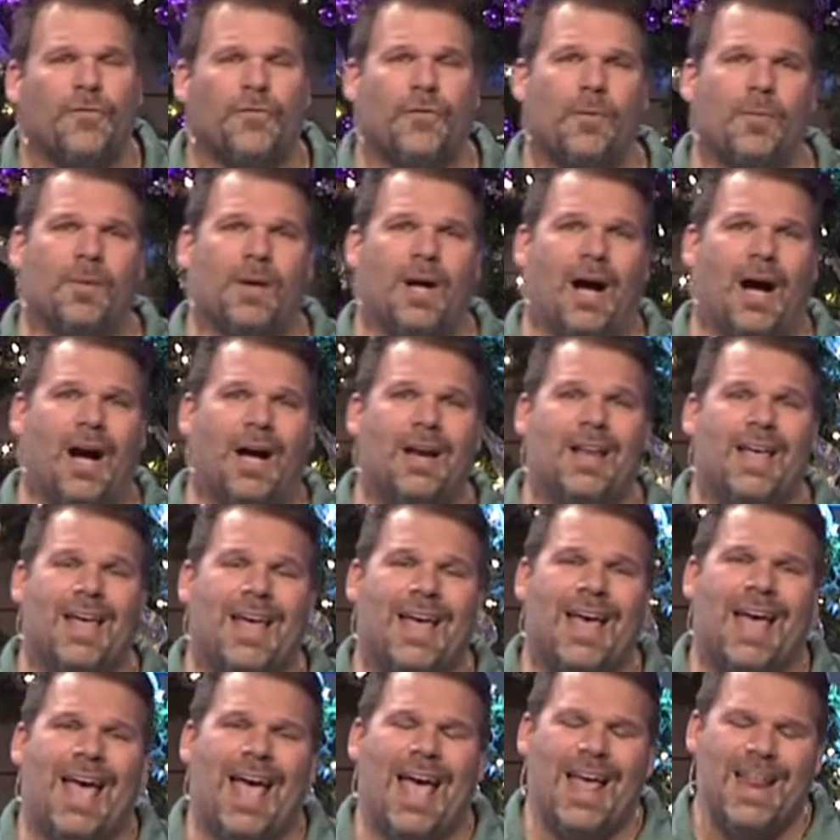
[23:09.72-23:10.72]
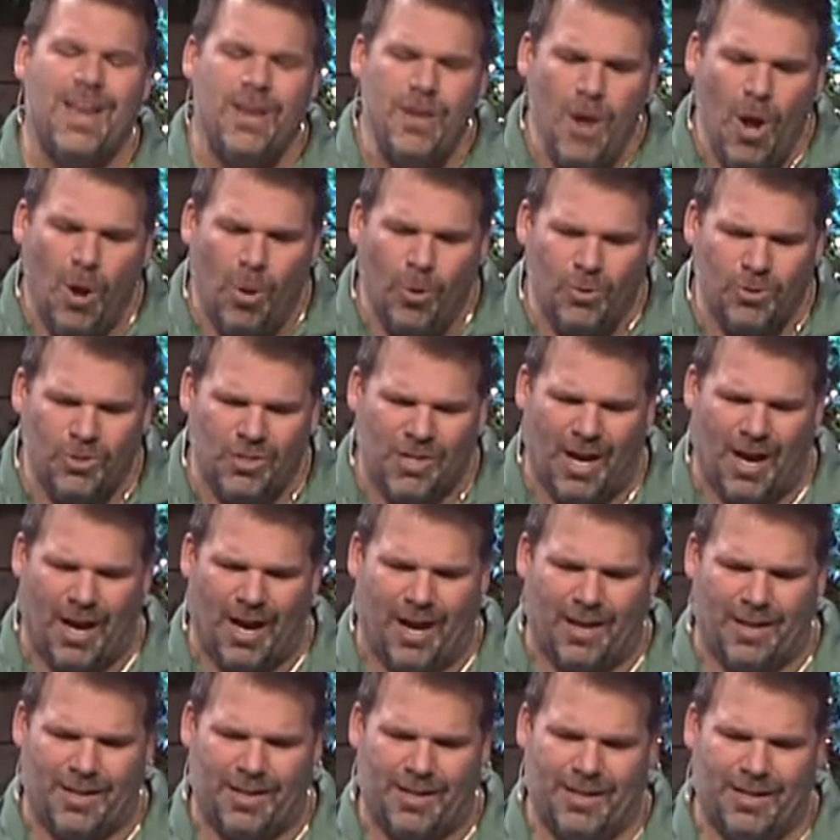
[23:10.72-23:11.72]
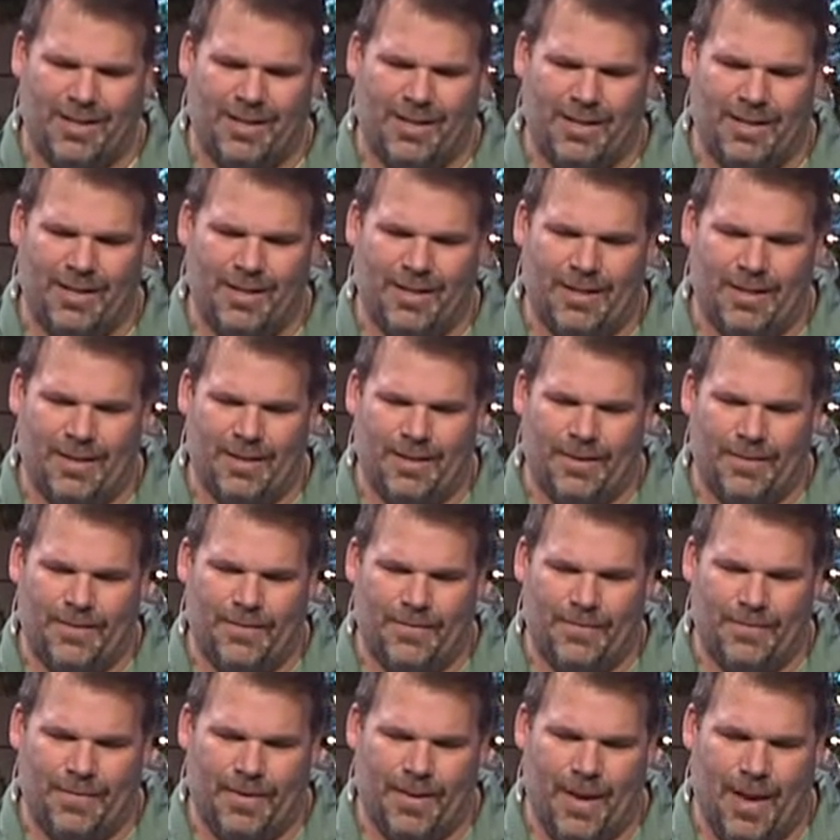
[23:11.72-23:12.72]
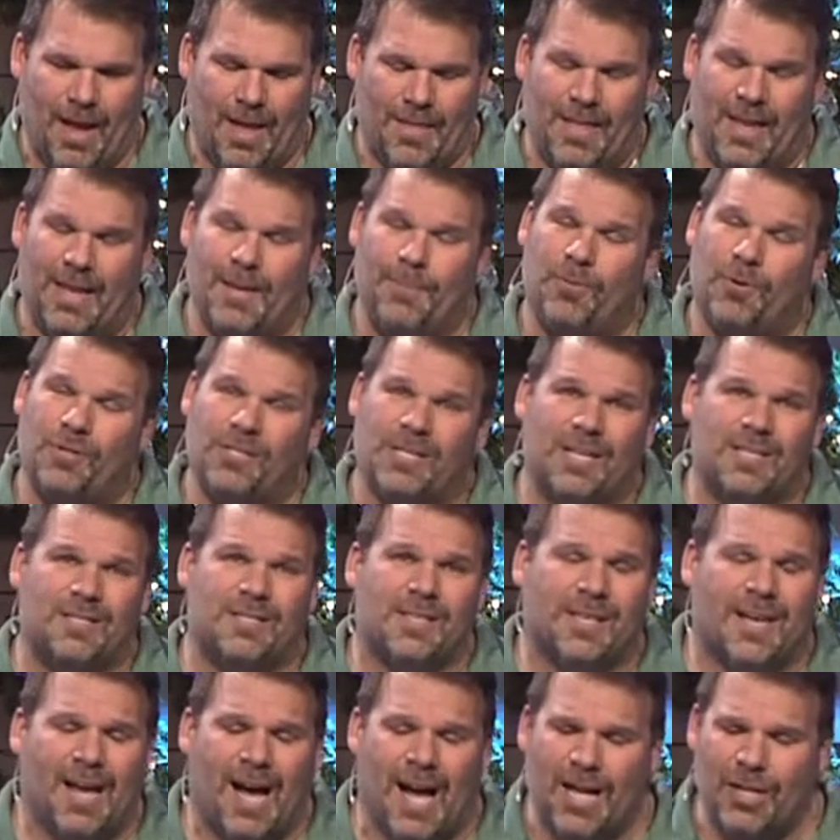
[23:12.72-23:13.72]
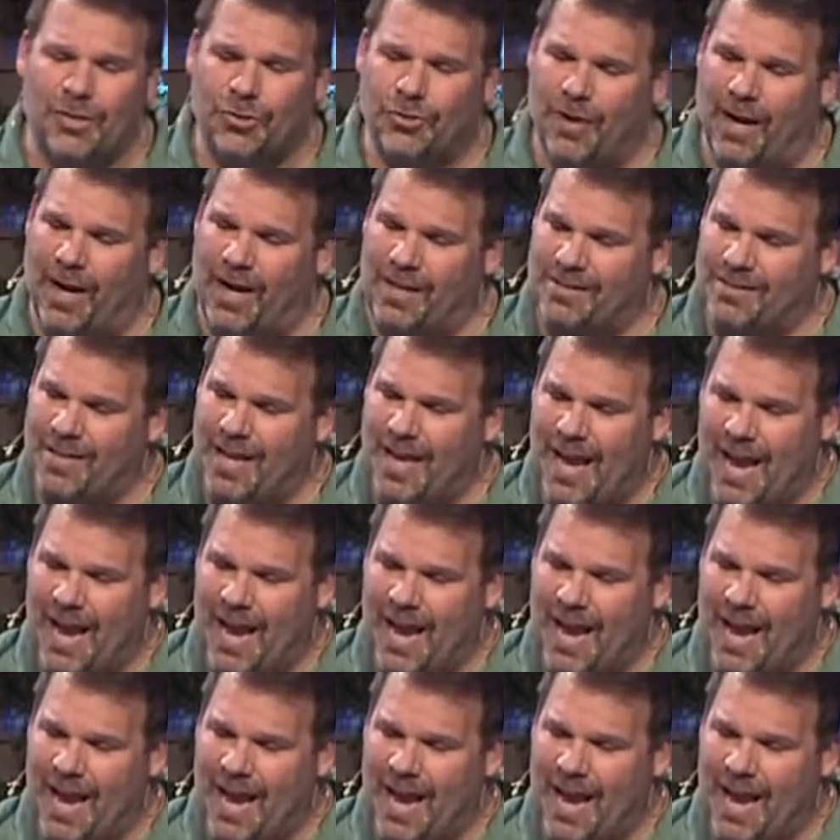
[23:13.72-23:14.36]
from God and knows God. And then he presents the contrast